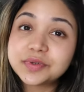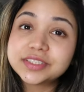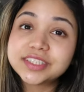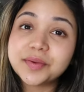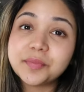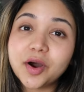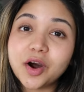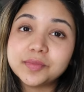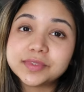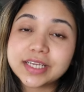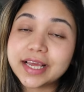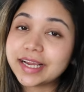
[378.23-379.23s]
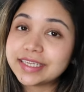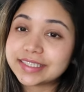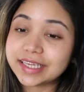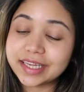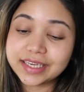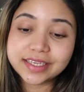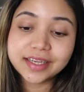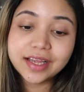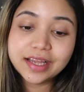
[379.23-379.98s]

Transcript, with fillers: first-time moms, like I said,